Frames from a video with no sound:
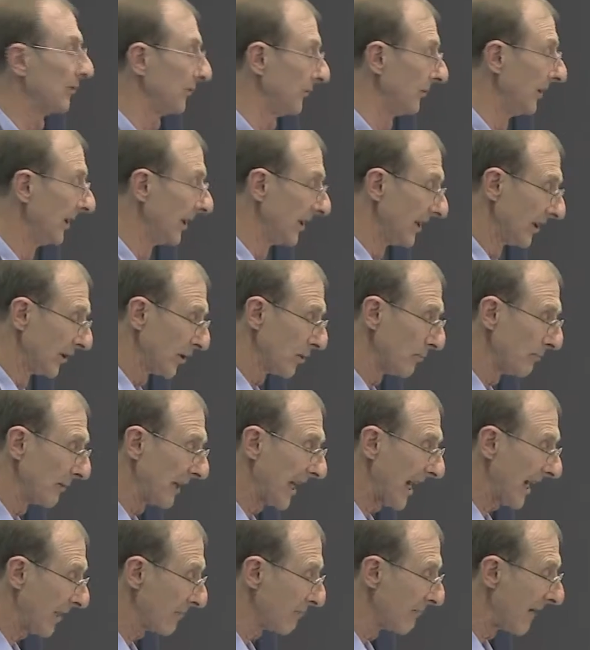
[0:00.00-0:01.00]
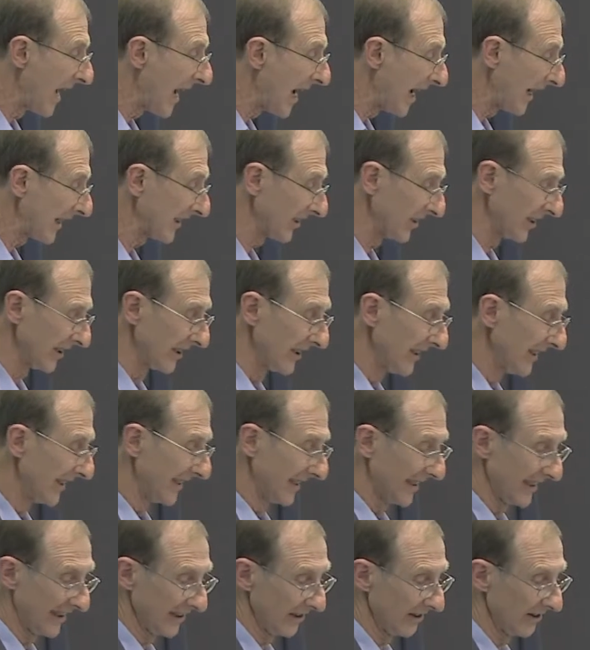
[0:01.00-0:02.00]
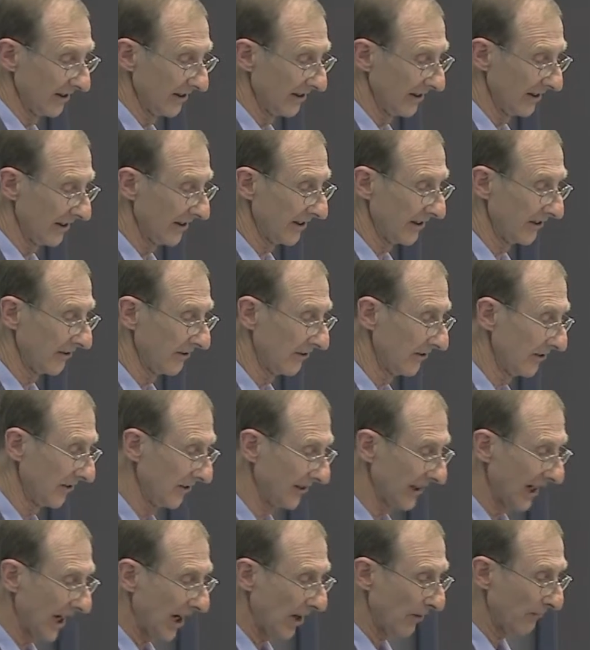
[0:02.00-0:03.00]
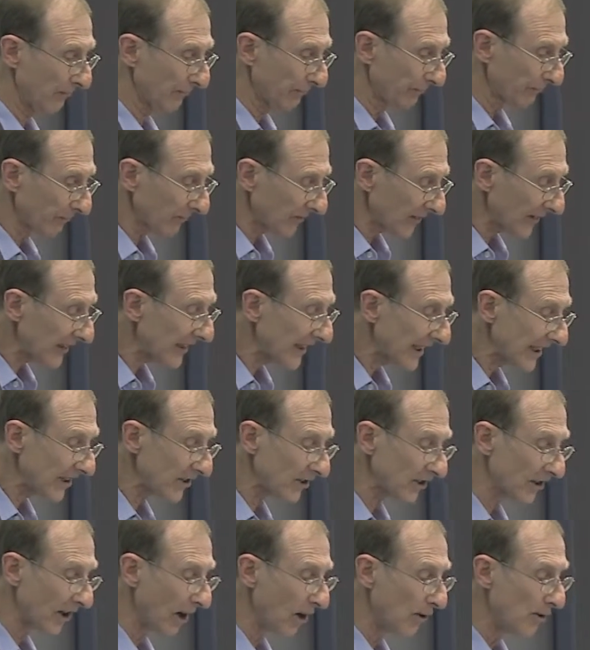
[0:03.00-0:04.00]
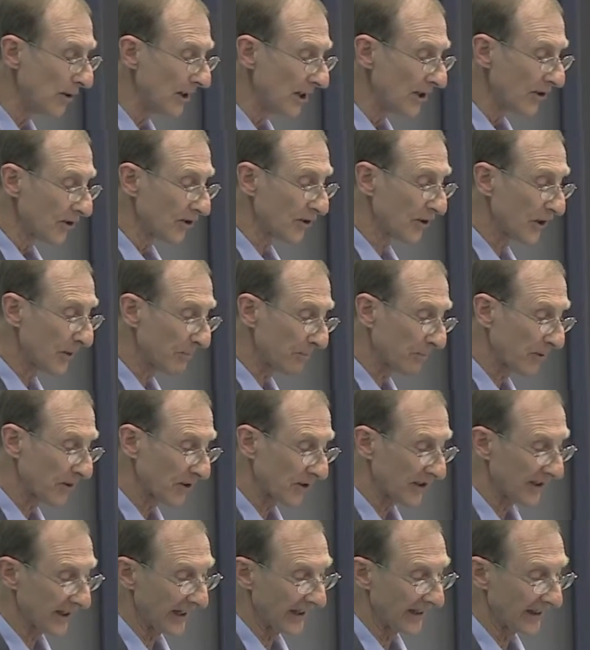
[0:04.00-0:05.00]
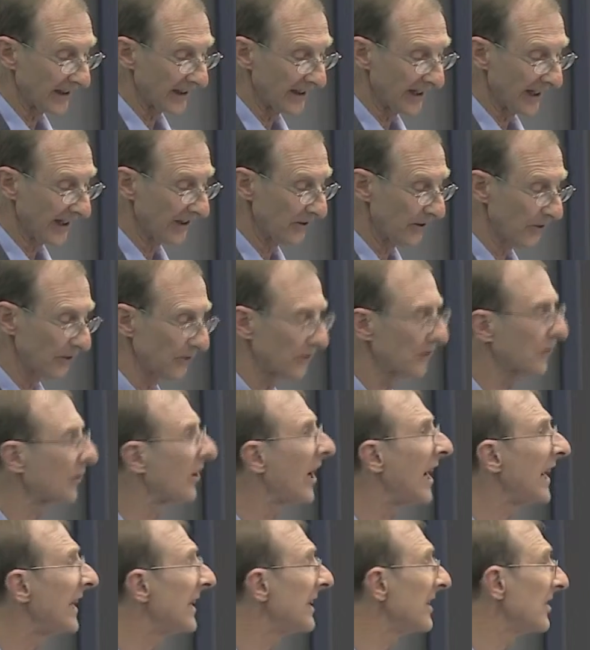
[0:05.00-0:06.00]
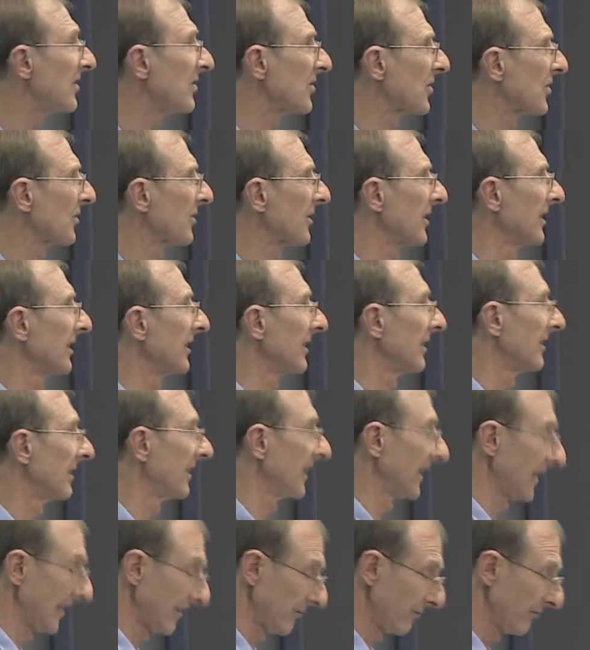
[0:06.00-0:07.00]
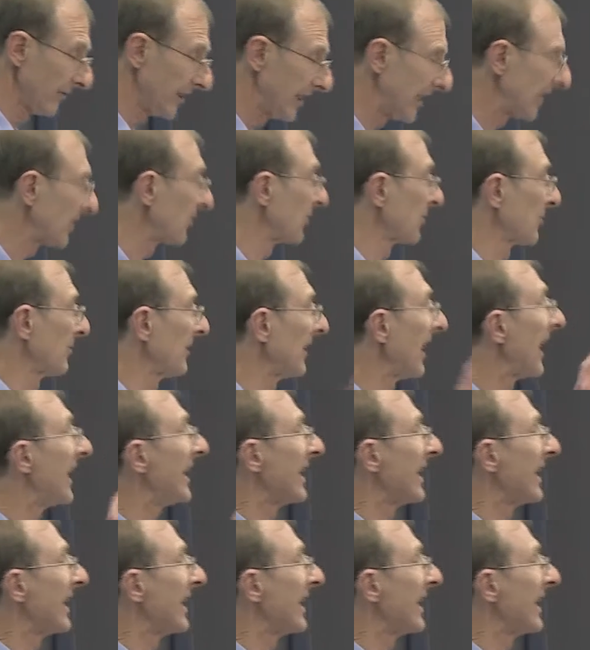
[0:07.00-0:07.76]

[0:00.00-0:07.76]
through the black market and, and uh, so ships and, and trains and, and vehicles